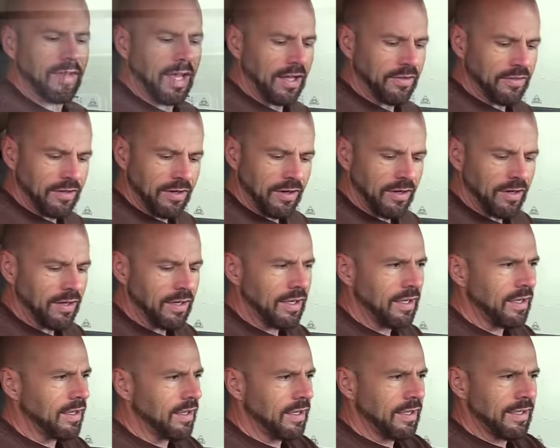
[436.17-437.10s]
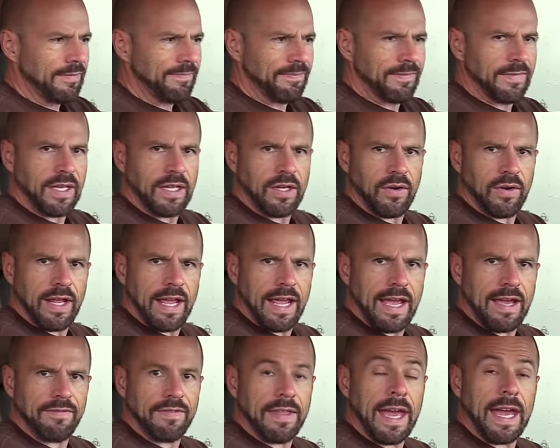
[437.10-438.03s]
out there they don't
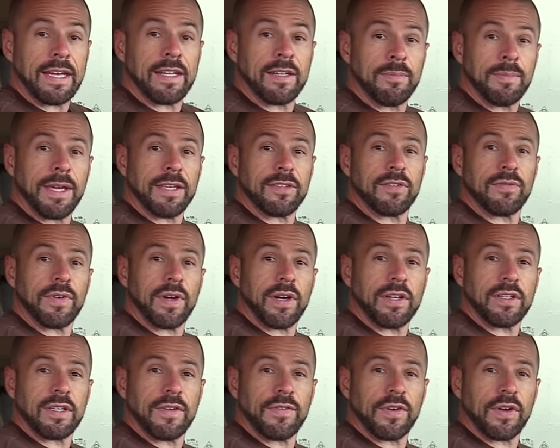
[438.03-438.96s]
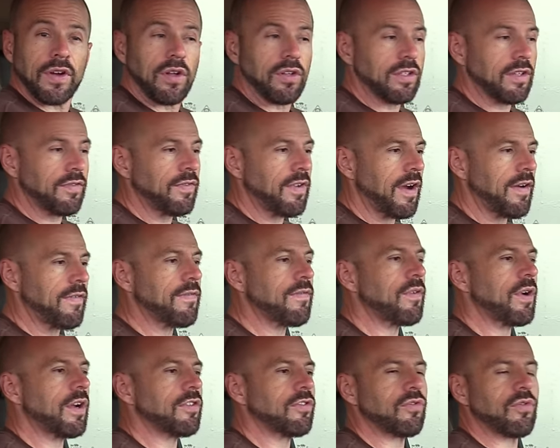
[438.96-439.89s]
have that, and it makes it very difficult, if not
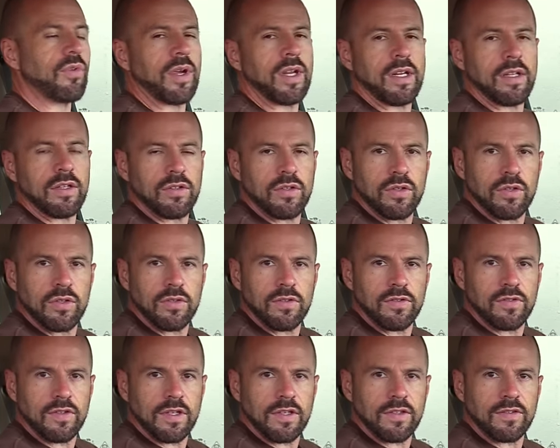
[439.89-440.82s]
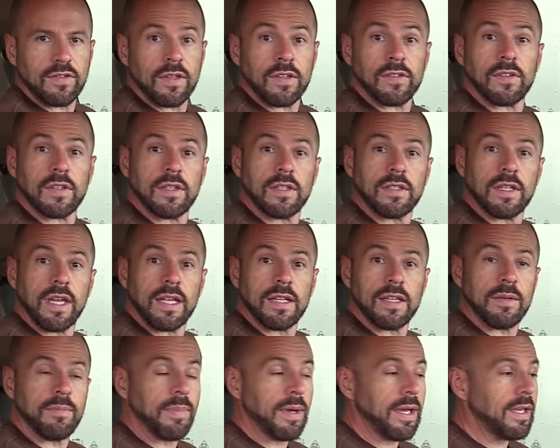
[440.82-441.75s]
frustrating, to use these things on a
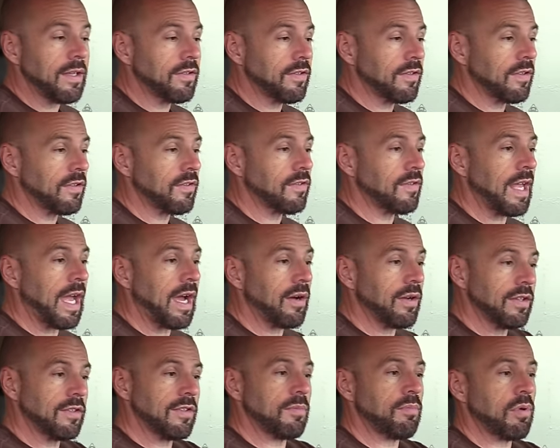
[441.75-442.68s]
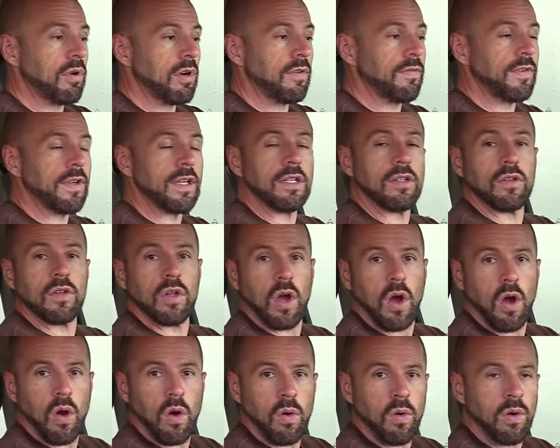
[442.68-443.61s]
daily basis. Now, is it perfect?
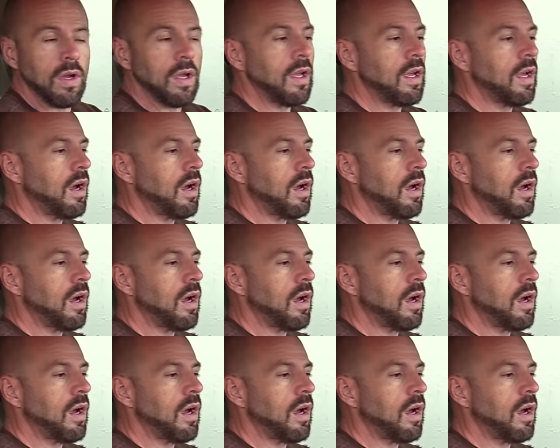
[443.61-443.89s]
No.